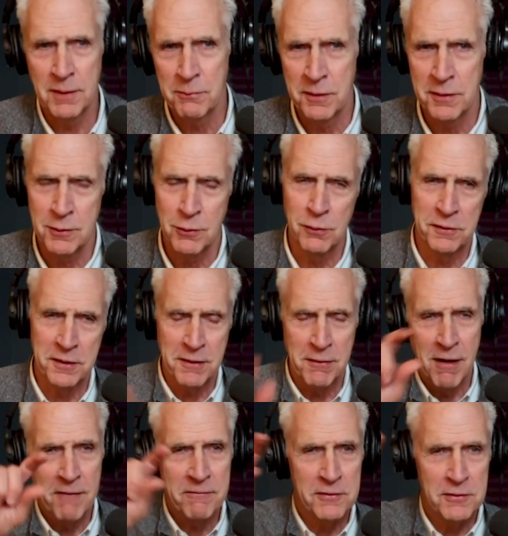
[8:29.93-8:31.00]
Remember the old
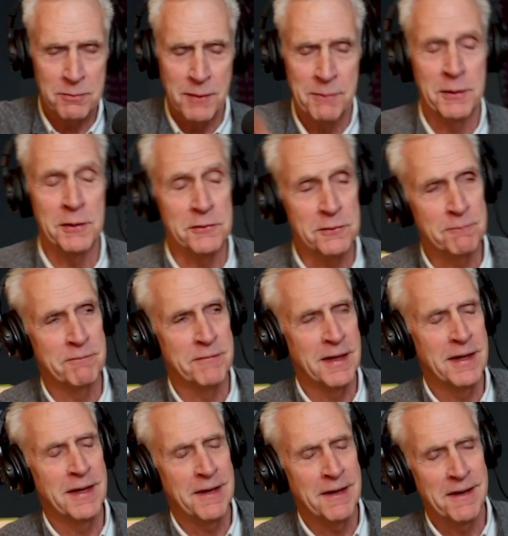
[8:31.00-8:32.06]
interoffice memos?
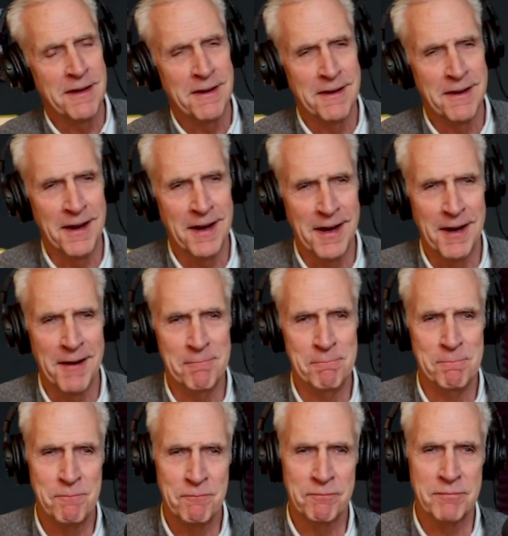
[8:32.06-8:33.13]

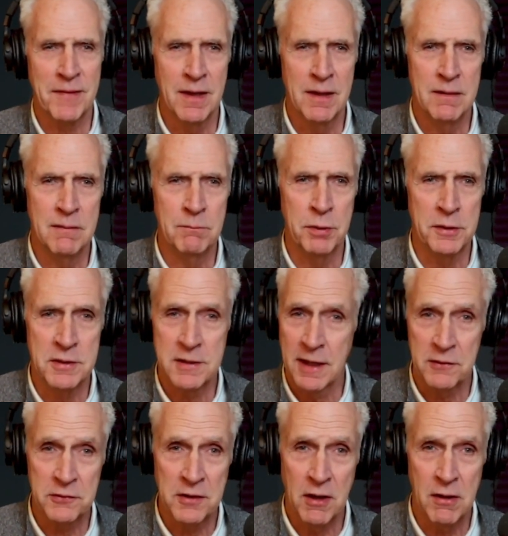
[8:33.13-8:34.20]
But you
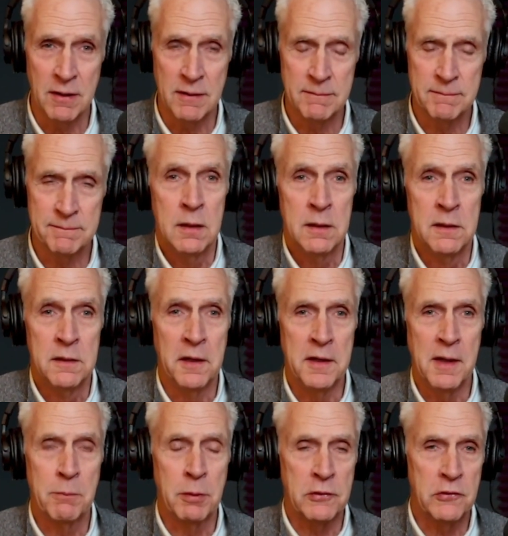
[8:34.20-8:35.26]
got to start. The
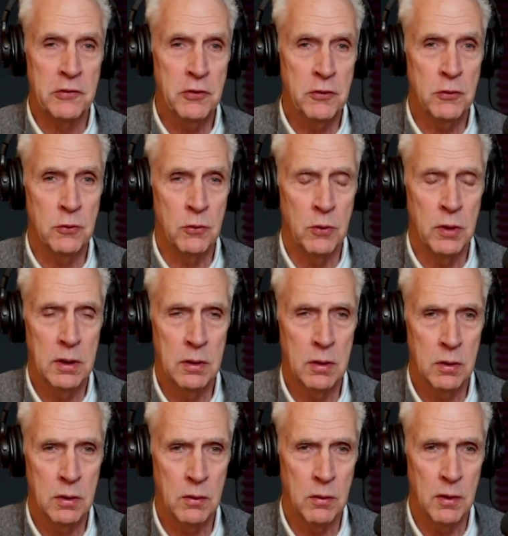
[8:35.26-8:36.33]
number 2
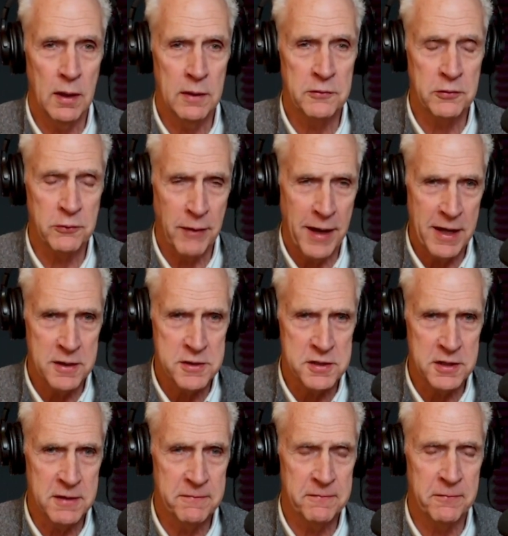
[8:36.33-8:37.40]

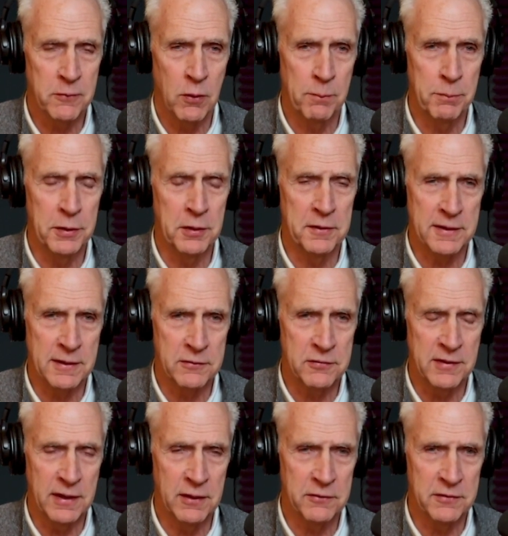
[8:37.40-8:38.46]
strategy for building a
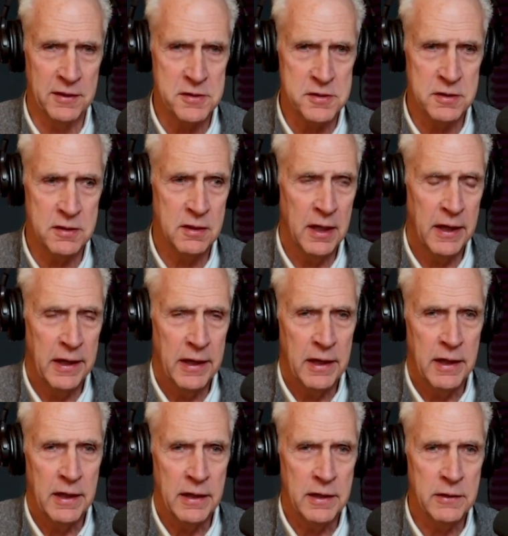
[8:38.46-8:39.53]
sales engine
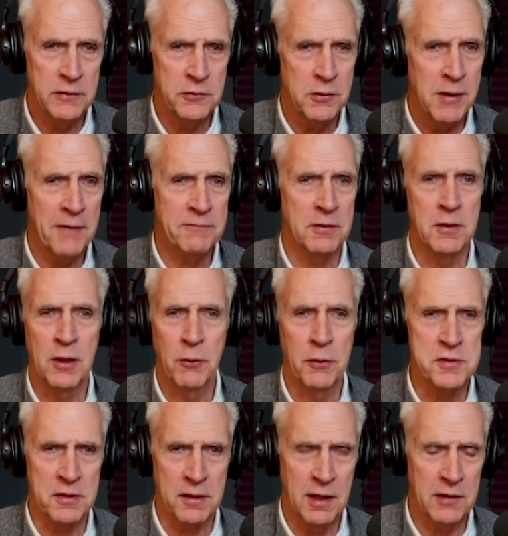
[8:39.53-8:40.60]
is you have to know
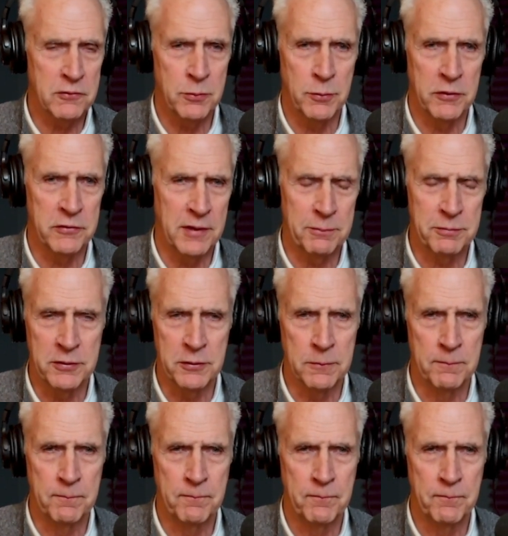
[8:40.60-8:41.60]
what your customer is up to.